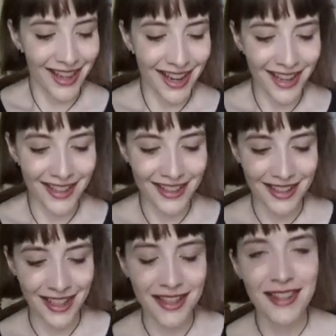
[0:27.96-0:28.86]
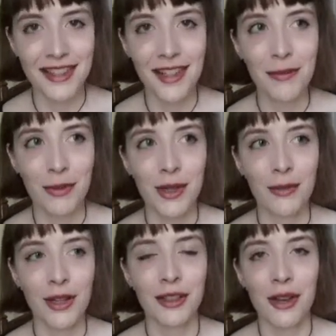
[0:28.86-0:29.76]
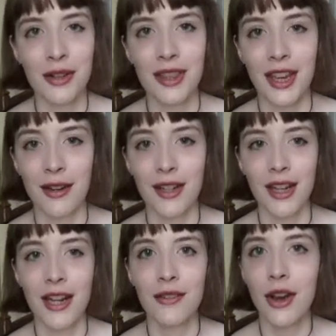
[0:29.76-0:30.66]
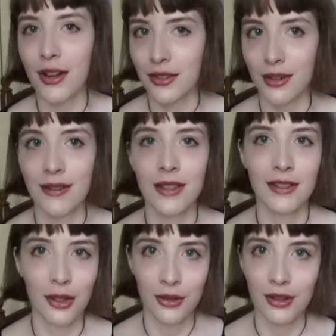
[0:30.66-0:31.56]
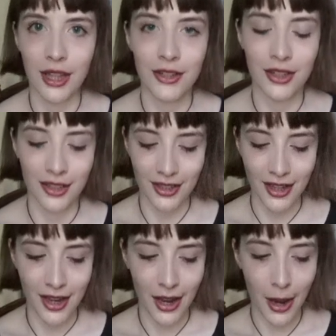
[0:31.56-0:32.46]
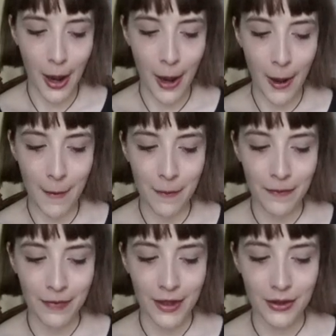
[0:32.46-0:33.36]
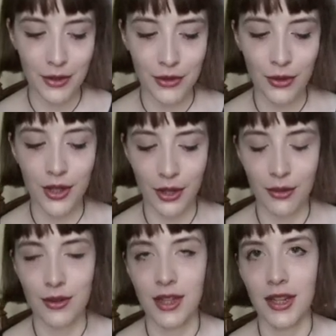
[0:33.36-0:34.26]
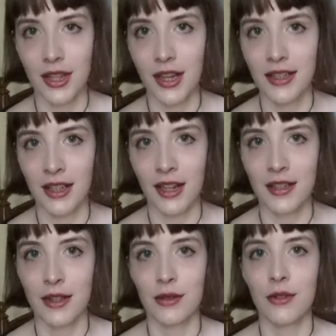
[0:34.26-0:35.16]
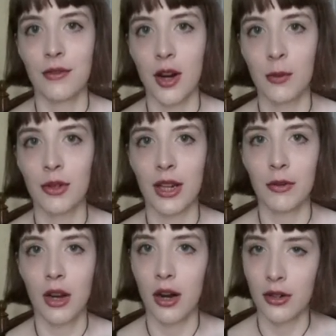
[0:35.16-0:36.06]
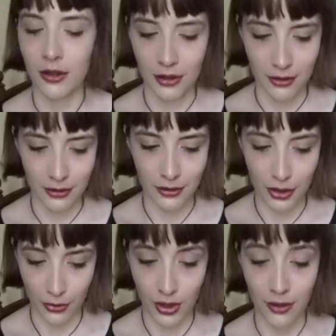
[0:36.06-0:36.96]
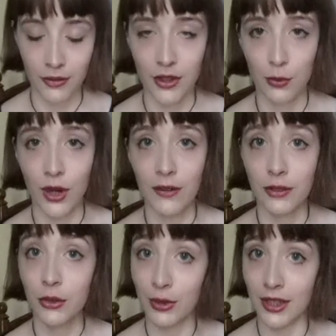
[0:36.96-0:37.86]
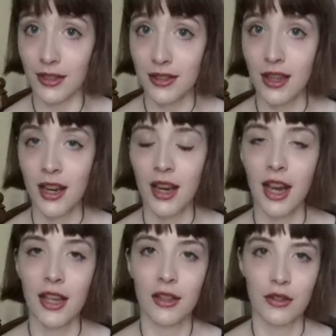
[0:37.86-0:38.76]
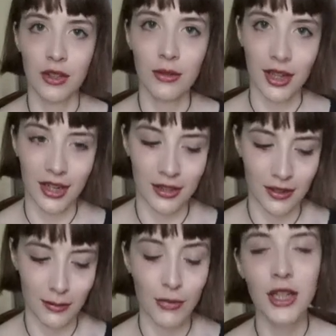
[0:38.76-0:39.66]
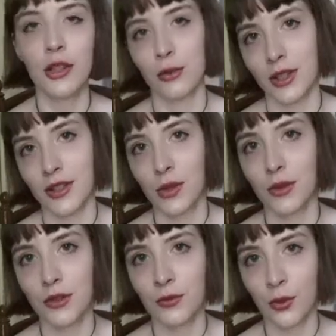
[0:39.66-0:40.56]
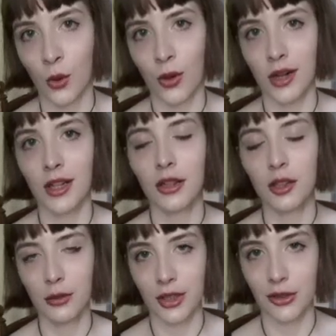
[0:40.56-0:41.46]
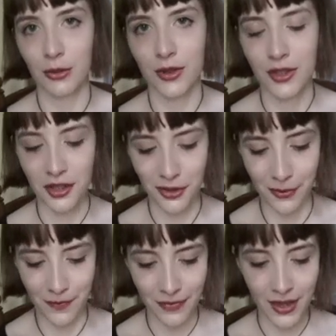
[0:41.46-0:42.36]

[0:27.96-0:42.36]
and it's still pretty well known in the area, kind of tossed around as a local legend. Um, so the story goes that in the 1880s there was a farmer named Carl Nodolf, his wife Louise, and their two kids, Minnie Louise, who was four, and Louis, who was two.